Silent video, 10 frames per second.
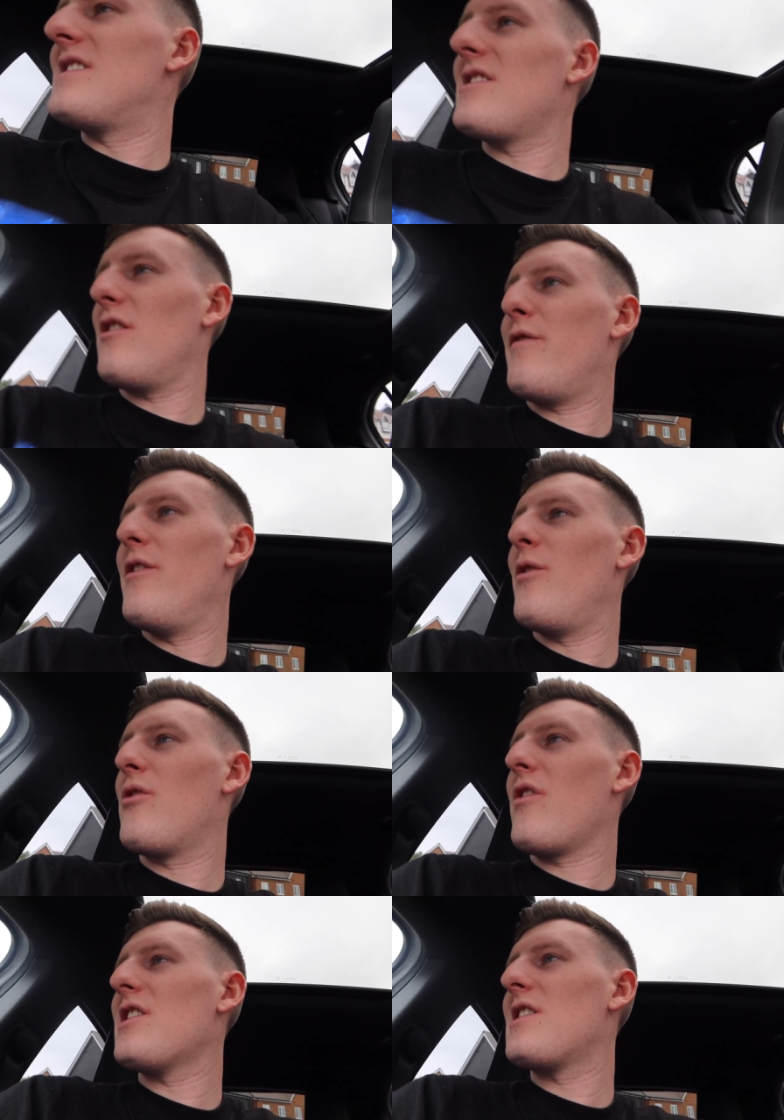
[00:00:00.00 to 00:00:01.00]
it says on the front door,
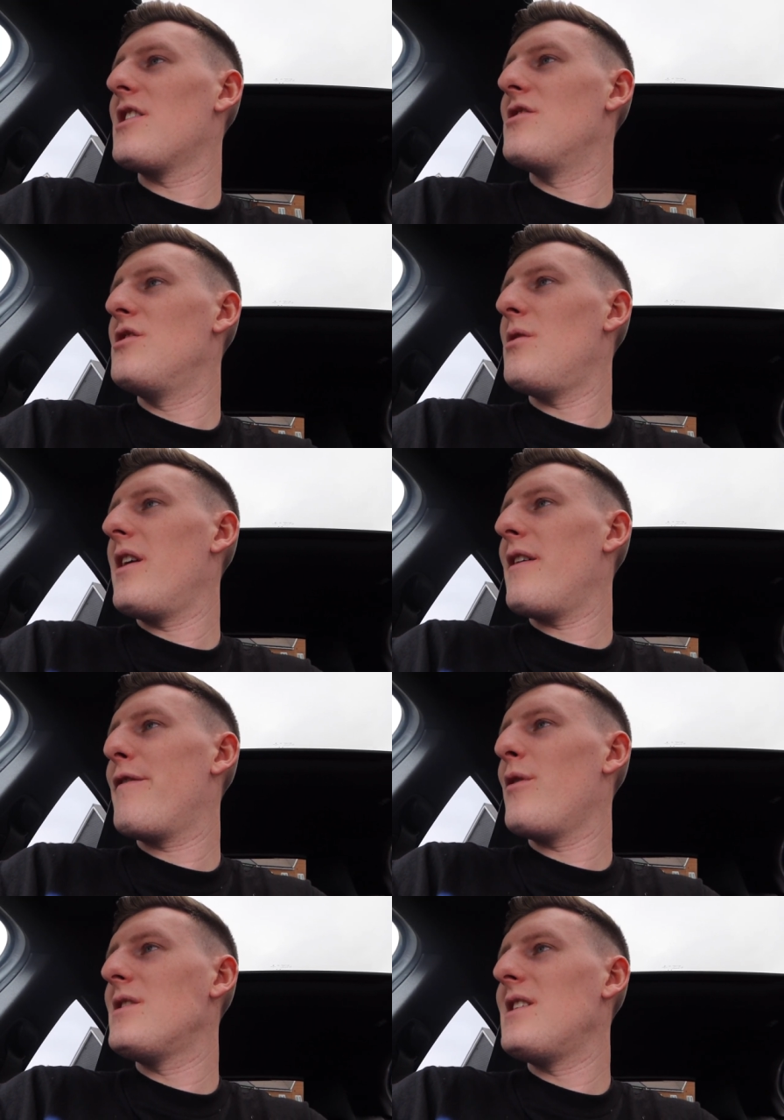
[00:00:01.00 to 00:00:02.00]
congratulations, you only have
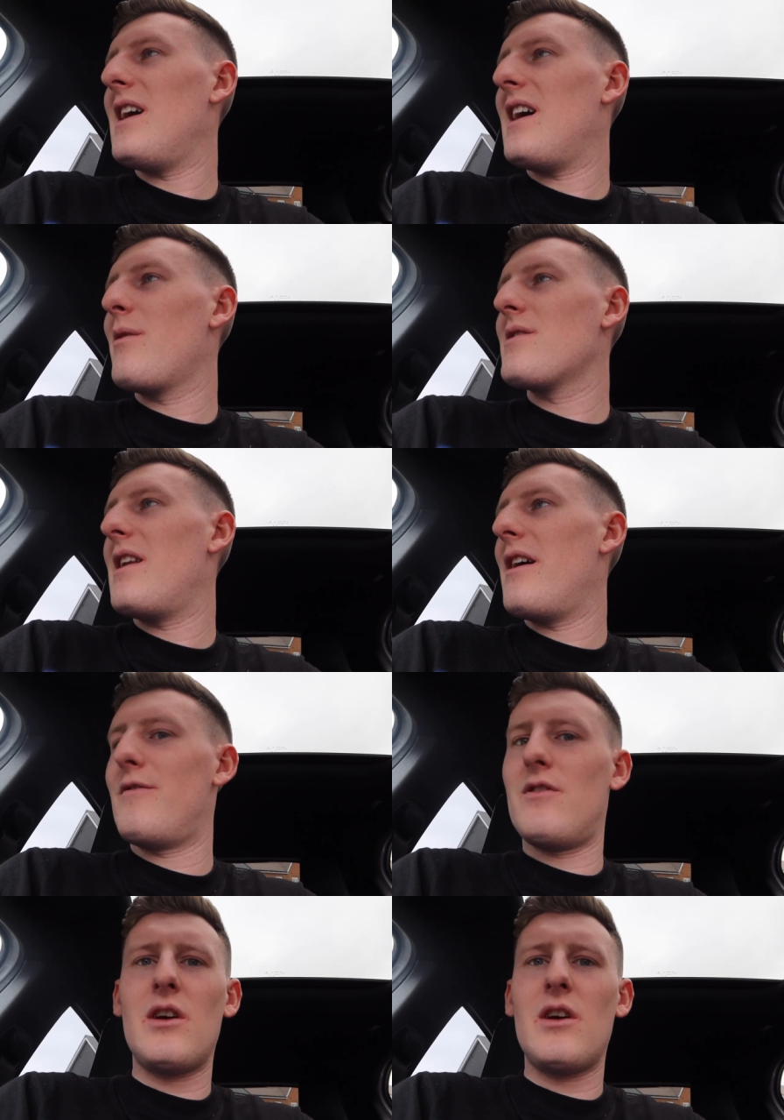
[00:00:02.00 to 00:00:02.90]
forty-eight hours left to